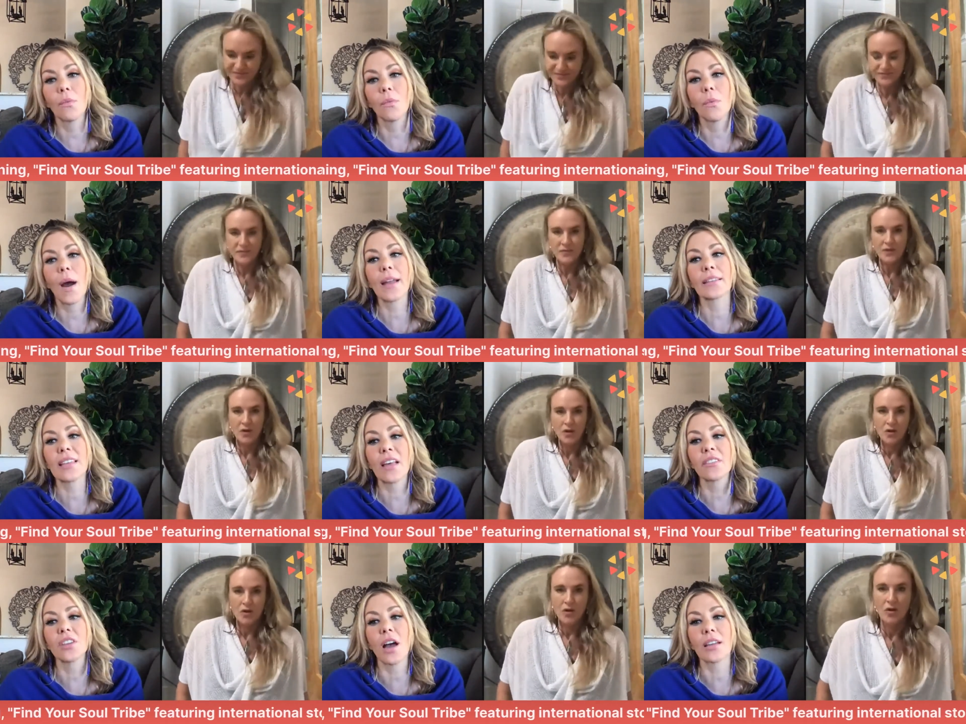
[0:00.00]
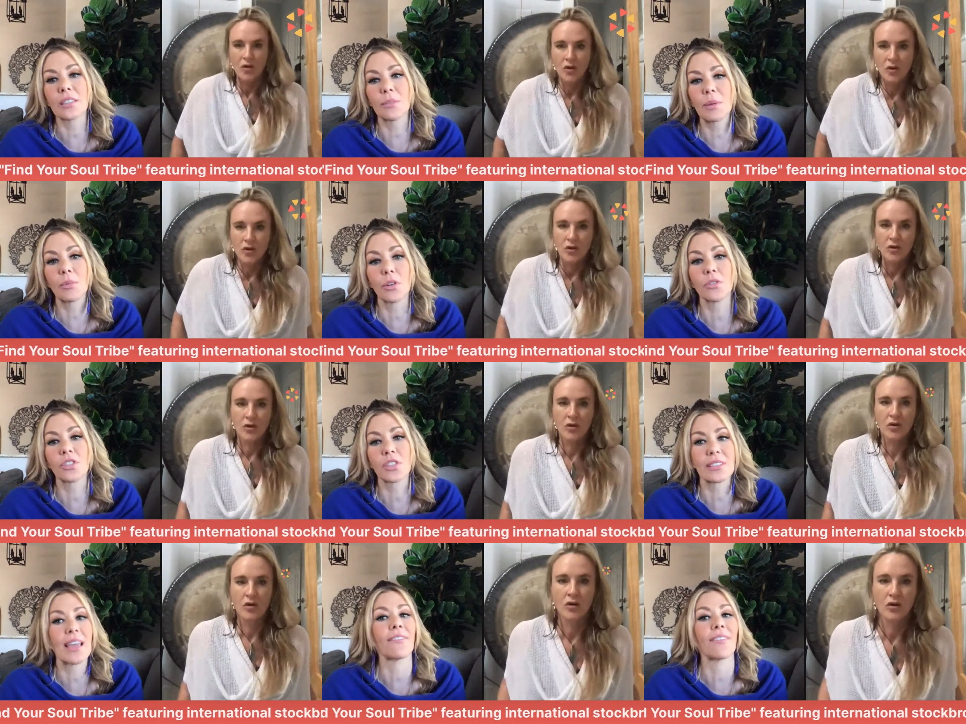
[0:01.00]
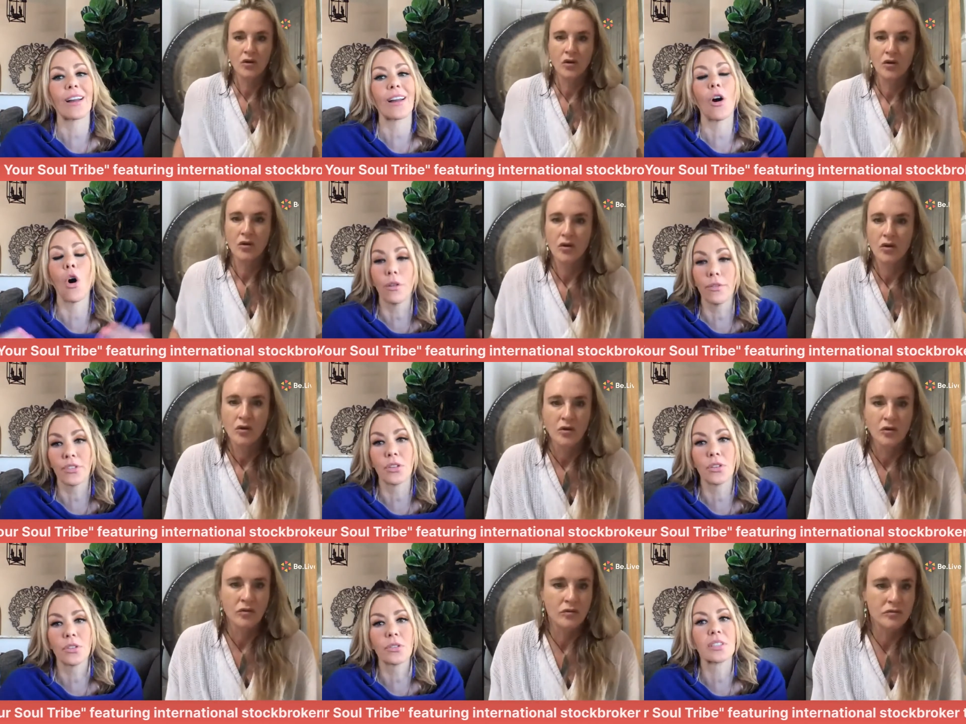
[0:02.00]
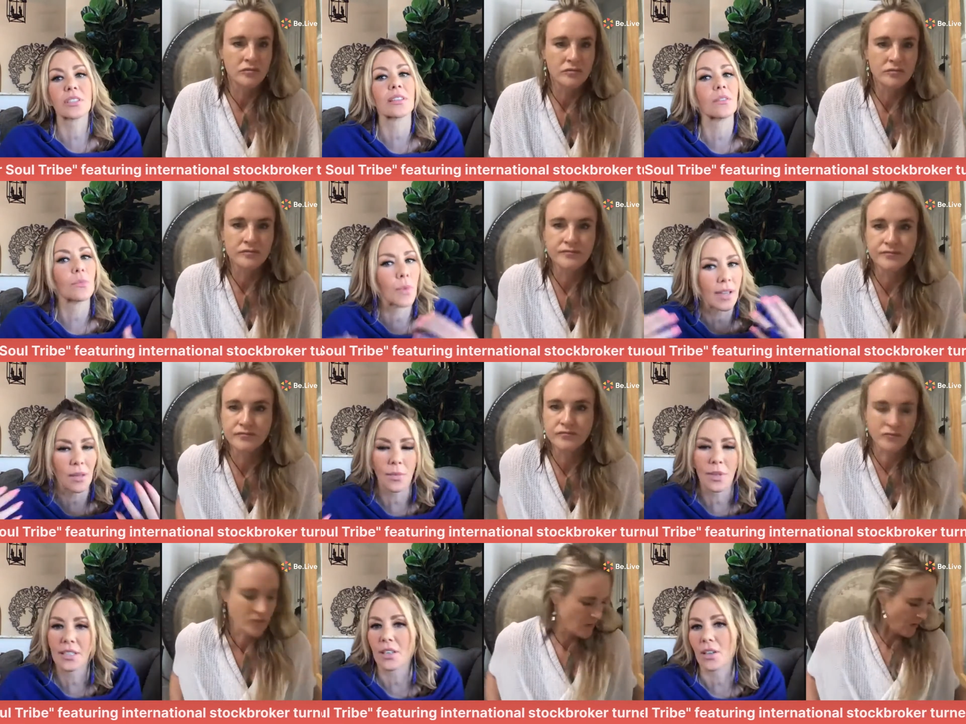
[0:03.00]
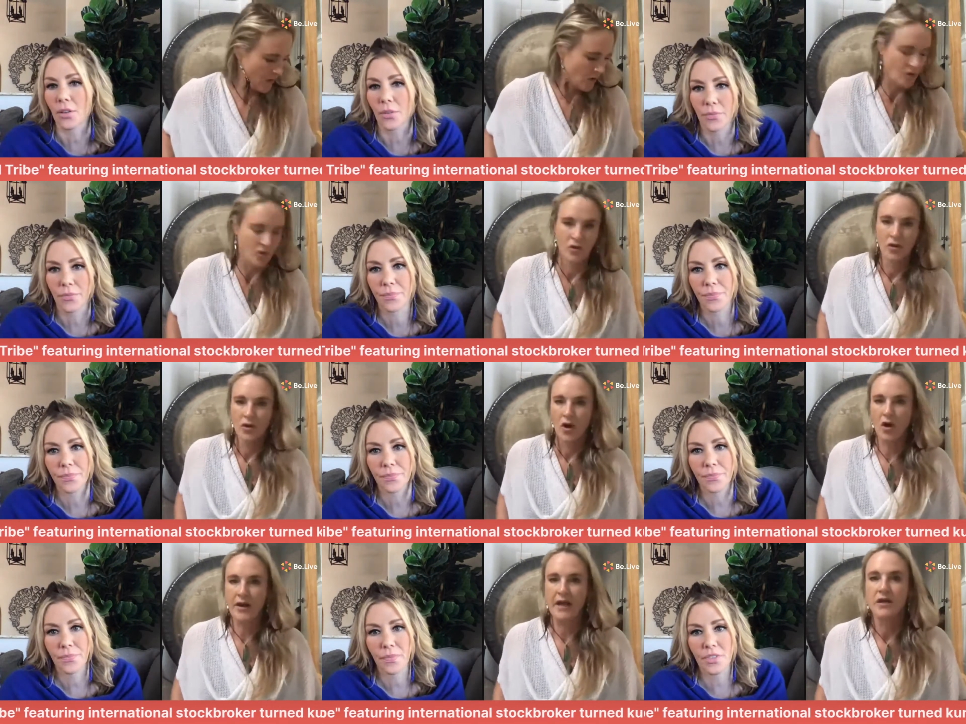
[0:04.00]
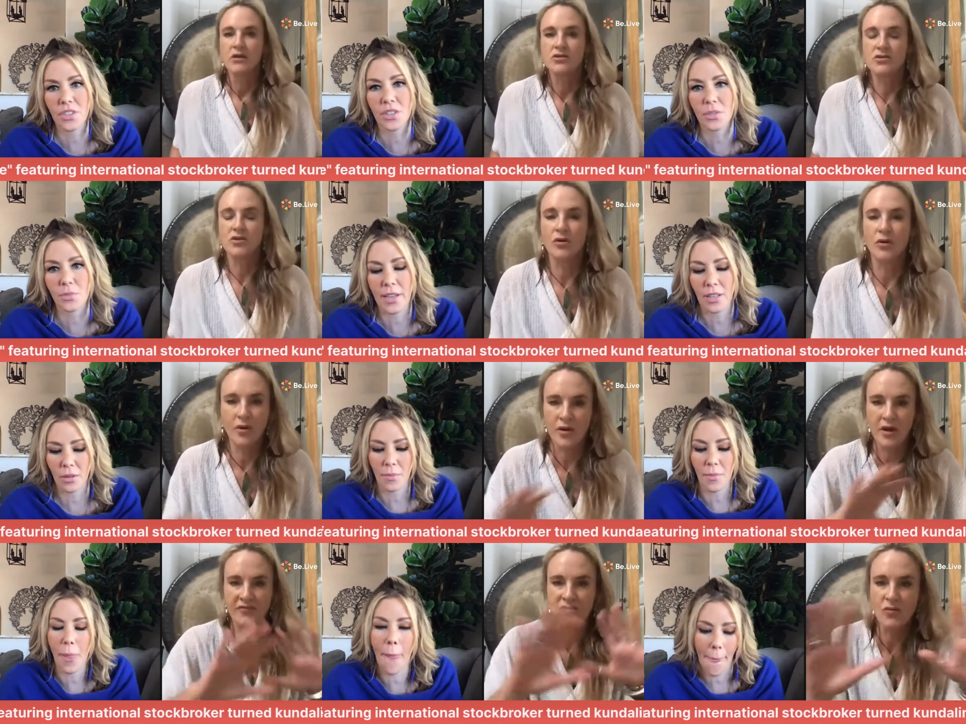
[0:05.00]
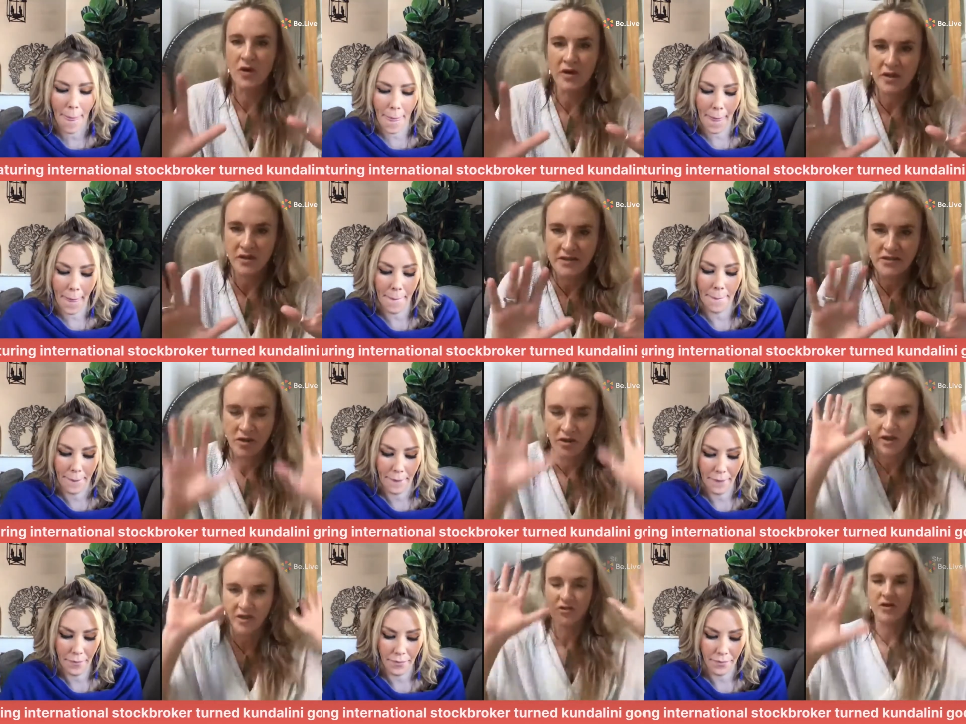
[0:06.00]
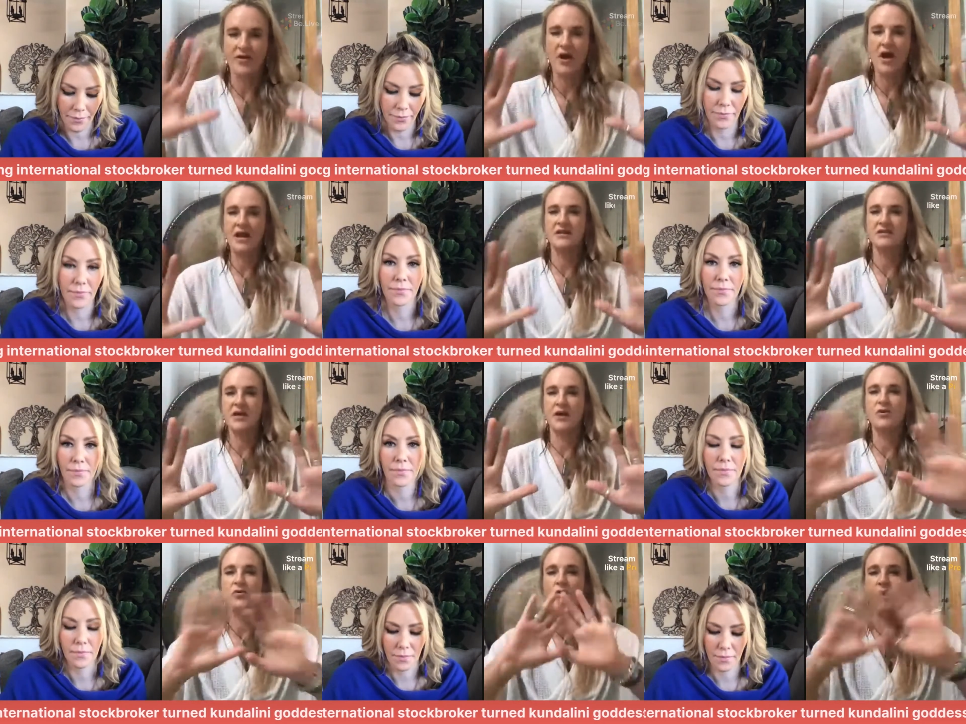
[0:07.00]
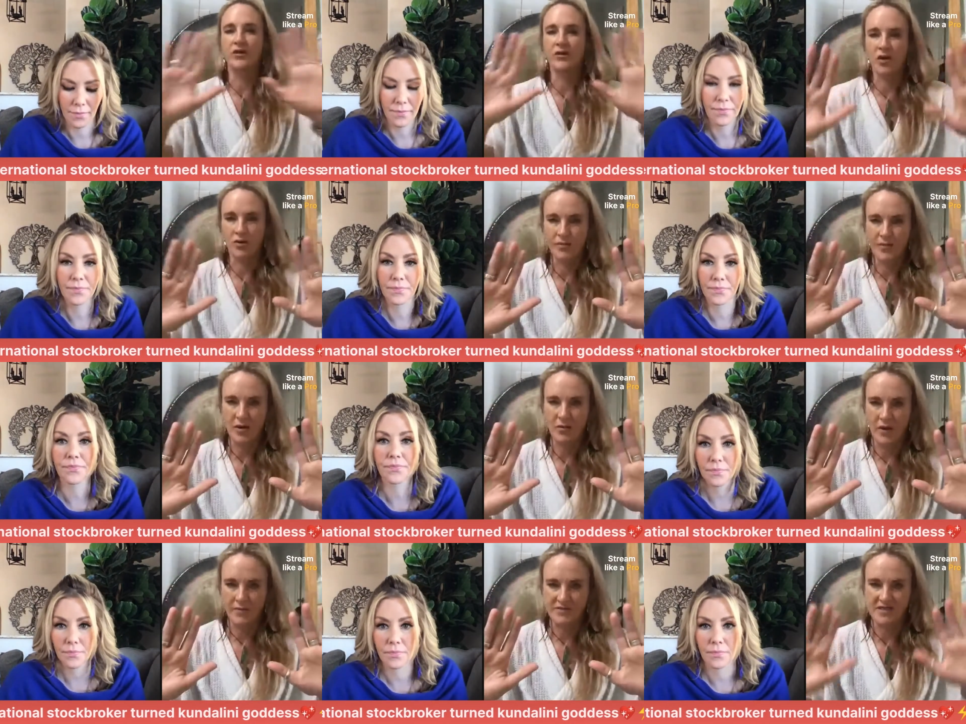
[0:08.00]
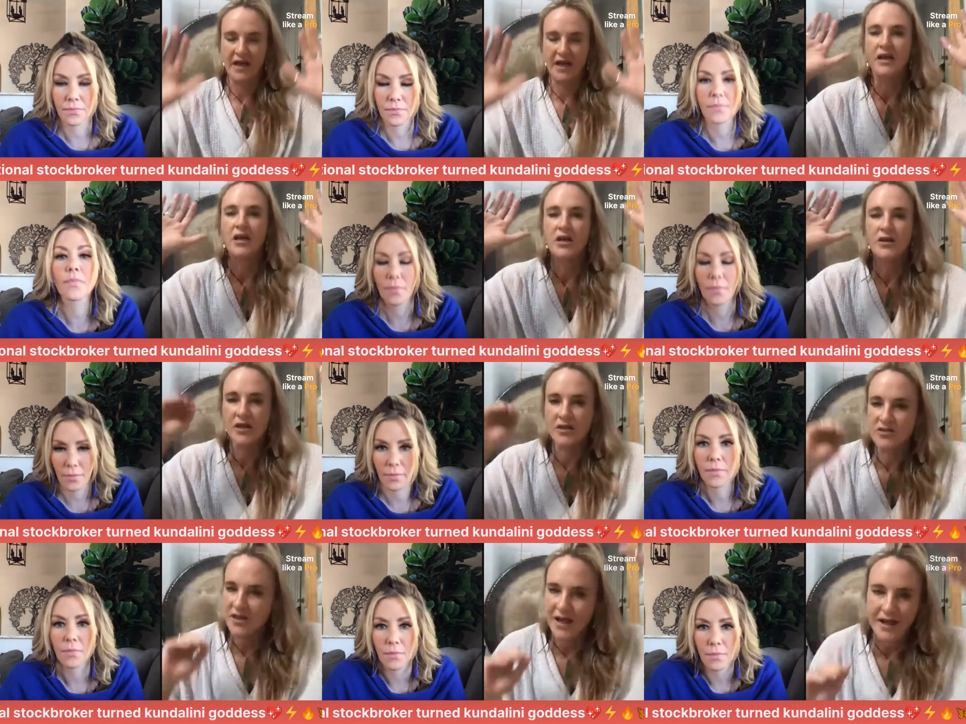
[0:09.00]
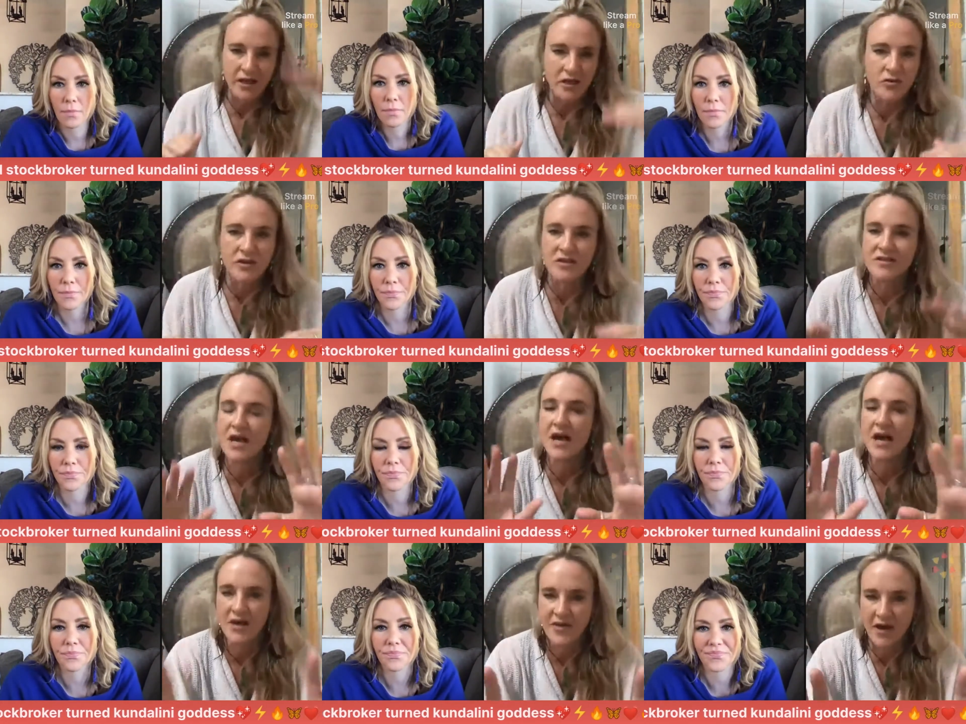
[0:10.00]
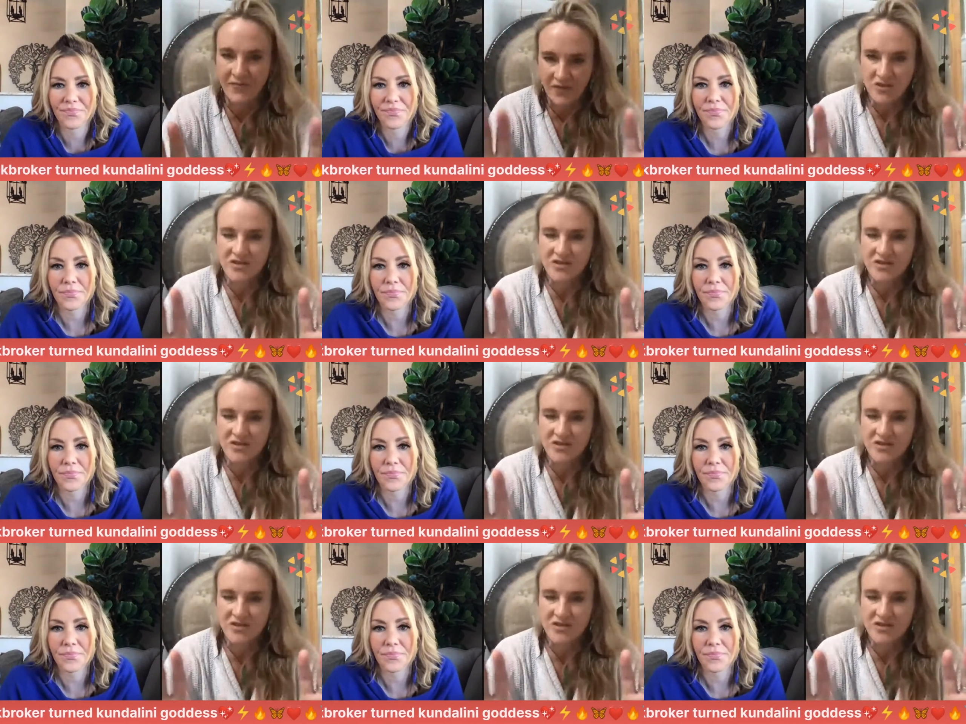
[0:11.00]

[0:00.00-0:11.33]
Speaker 1: what tell talk to people who just have like a Whole Foods. What can we do? Okay, so like,
Speaker 2: uh, if you want to, like, sorry, so uh, anytime you want, go to my website. It's like you can. the first